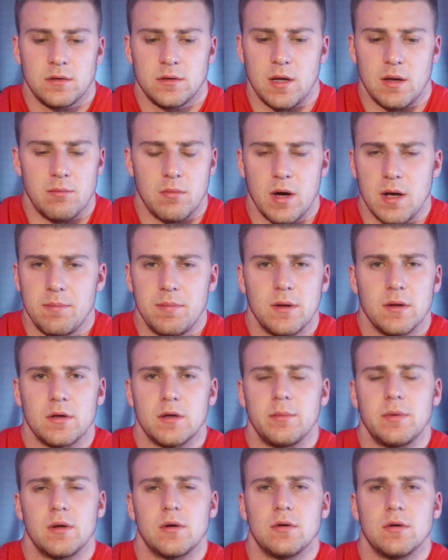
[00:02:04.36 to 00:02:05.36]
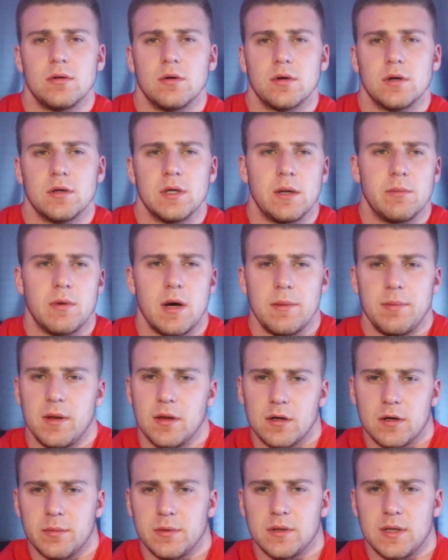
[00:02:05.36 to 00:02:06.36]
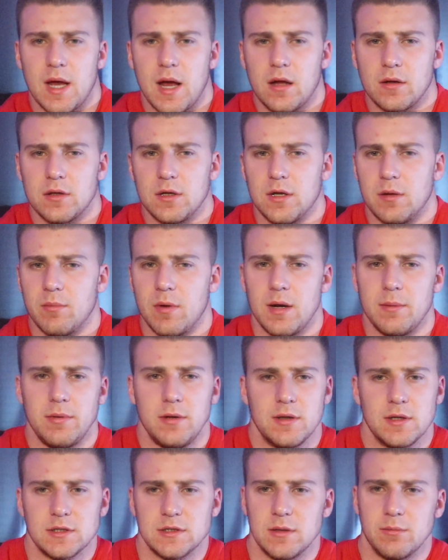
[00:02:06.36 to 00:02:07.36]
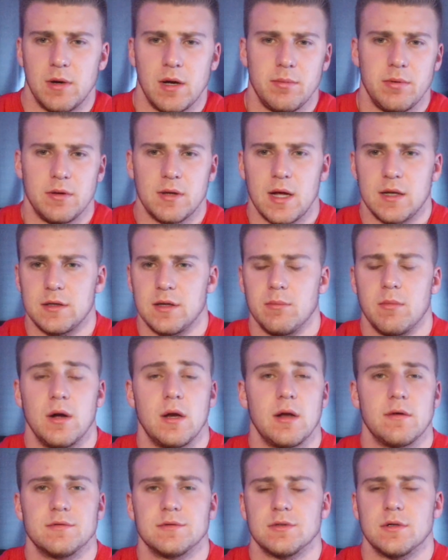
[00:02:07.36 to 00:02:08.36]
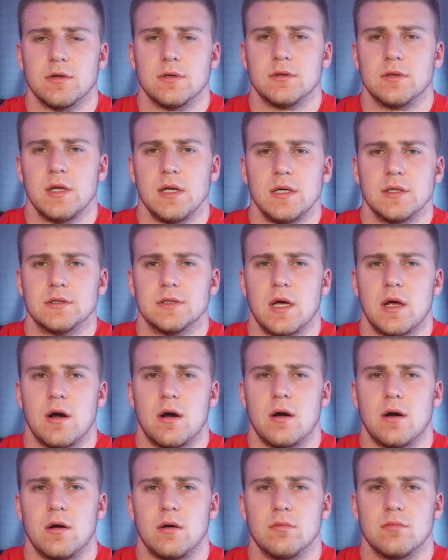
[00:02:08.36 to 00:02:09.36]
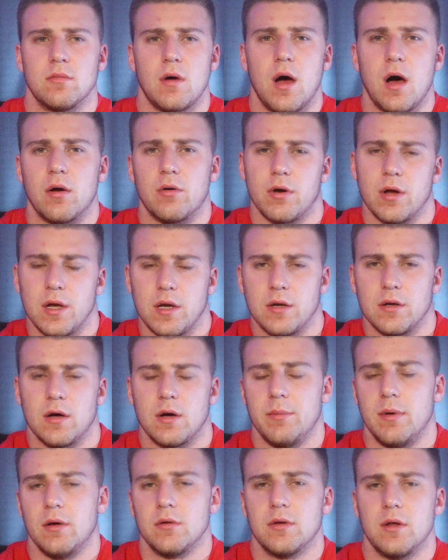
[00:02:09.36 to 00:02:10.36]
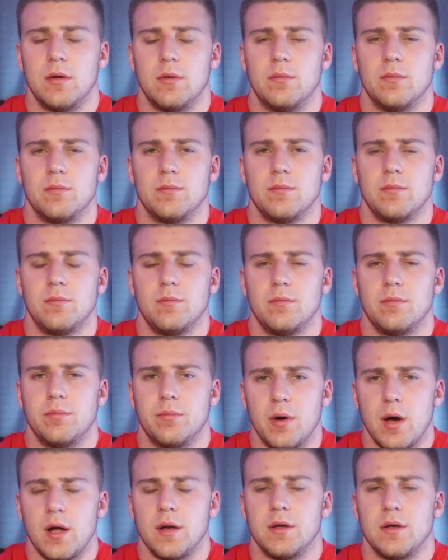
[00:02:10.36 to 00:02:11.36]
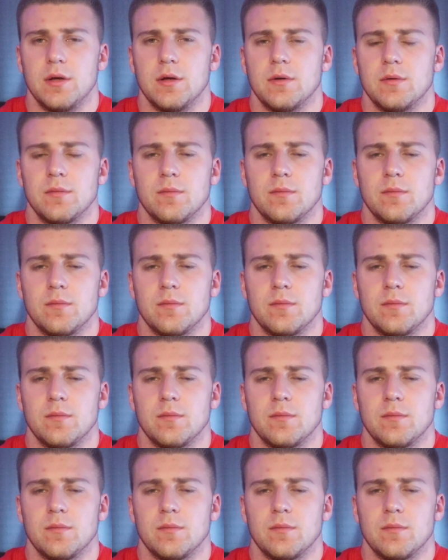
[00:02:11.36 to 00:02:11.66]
they might be a little bit good looking, they might be a little bit talented, they might be this, they might be that, they might have certain things that are all right about them. But